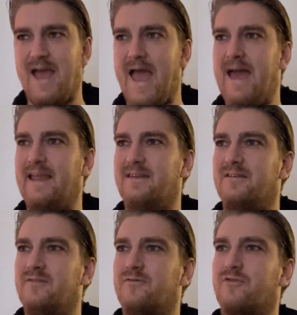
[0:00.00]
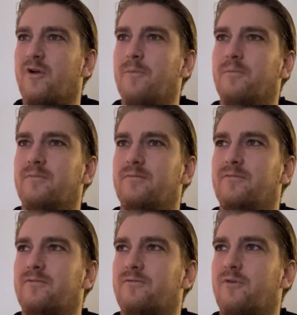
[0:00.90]
And from
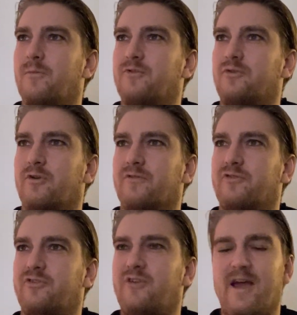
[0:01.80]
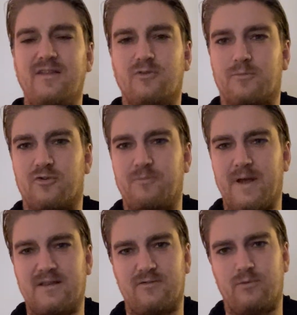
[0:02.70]
a sort of societal
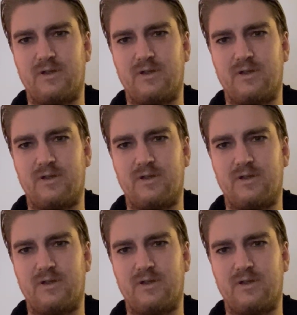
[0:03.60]
perspective,